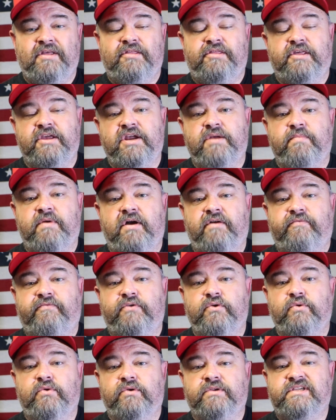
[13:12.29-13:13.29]
Think about
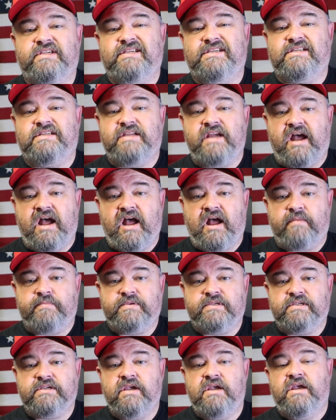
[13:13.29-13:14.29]
fuel
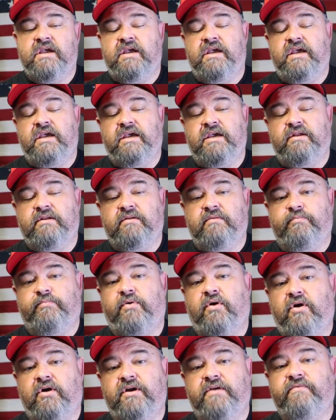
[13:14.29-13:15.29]
stops in
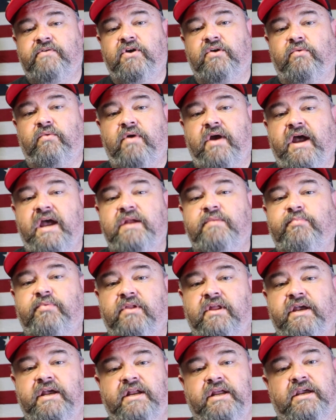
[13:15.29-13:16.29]
part of your ride
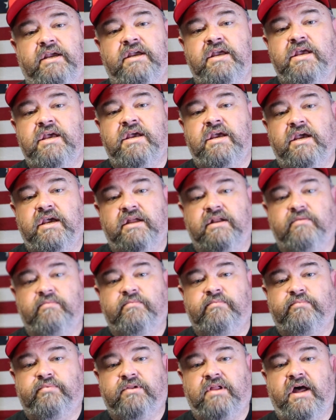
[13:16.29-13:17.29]
planning
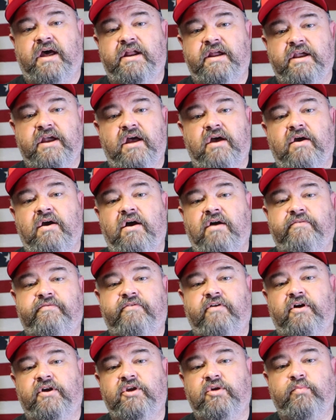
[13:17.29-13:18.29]
and plotting out how
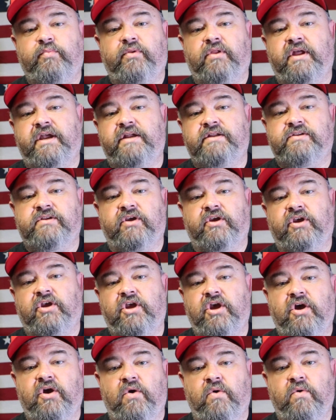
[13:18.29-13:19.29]
far you plan to
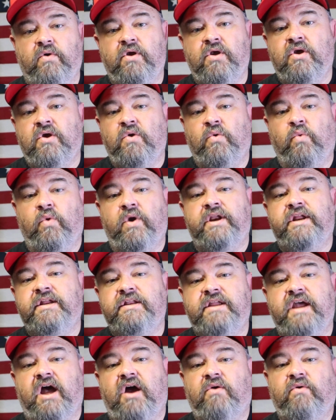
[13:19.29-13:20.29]
go. When
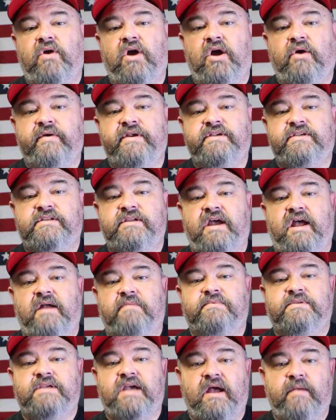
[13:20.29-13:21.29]
in doubt, always
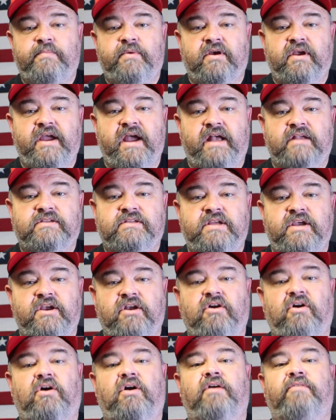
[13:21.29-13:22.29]
stop, top your gas
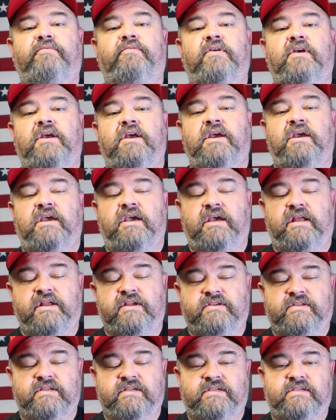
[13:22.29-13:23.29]
tank off. It
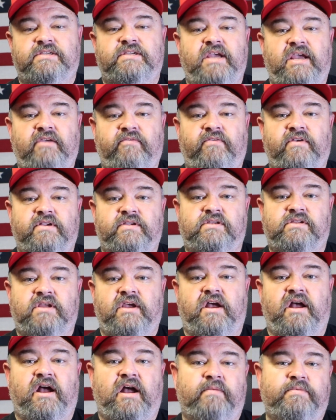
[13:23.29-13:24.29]
is the
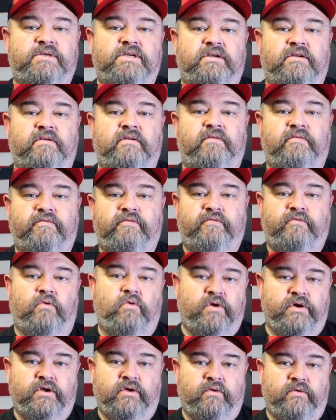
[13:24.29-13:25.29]
safest option
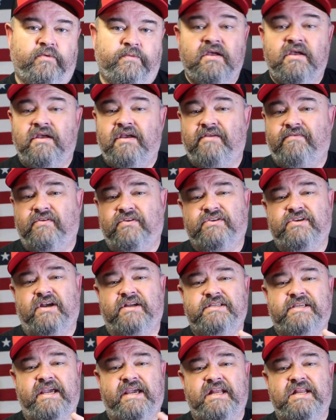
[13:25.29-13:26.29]
for you. If you
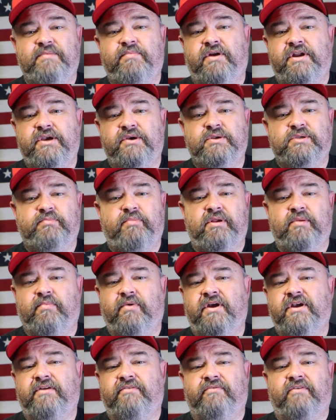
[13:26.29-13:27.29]
talk to anybody who's been a
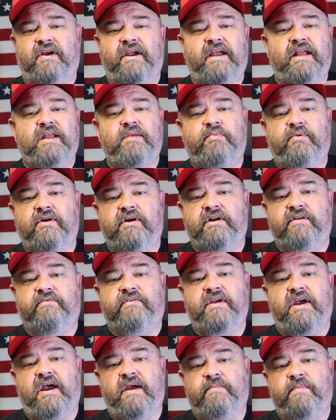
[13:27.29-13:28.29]
biker for any period of
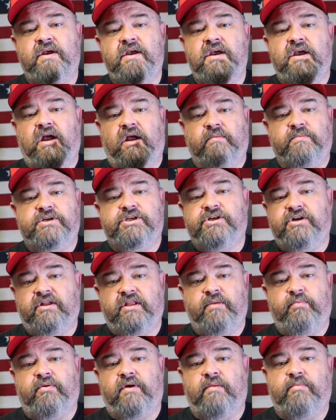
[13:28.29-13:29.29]
time, I'm sure
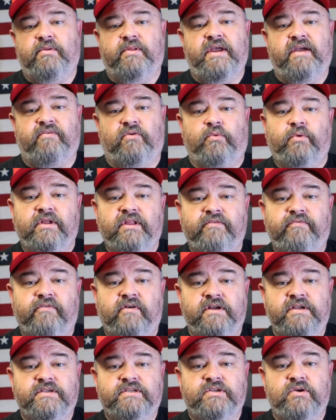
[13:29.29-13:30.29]
they probably have a really
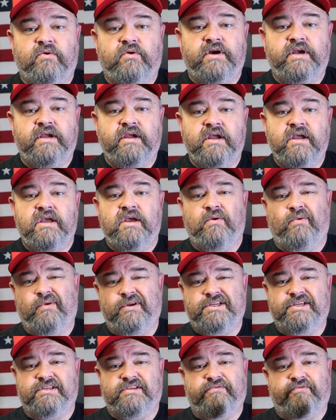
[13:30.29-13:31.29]
funny story,
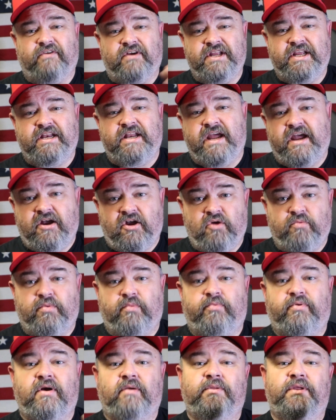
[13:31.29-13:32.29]
which is funny now,
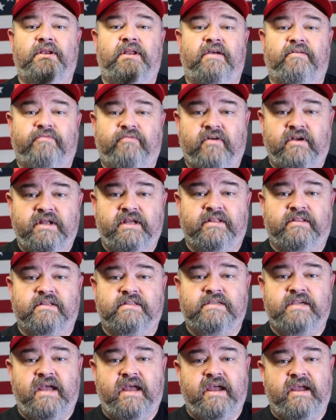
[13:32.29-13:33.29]
but probably not funny at the
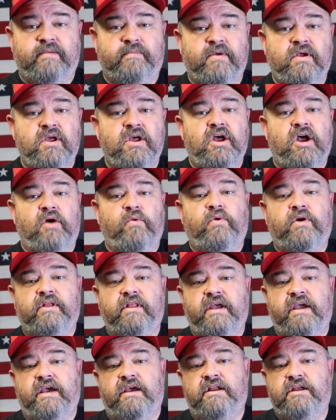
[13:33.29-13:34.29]
time, of where
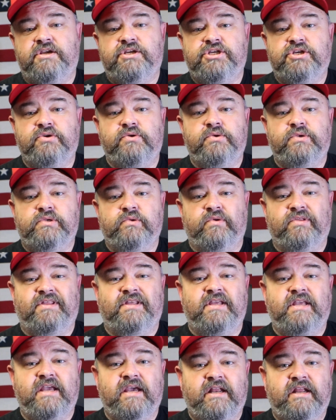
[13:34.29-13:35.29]
they had issues
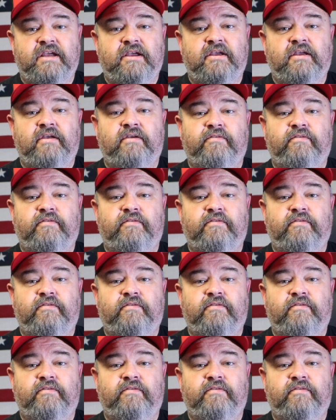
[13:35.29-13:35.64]
with getting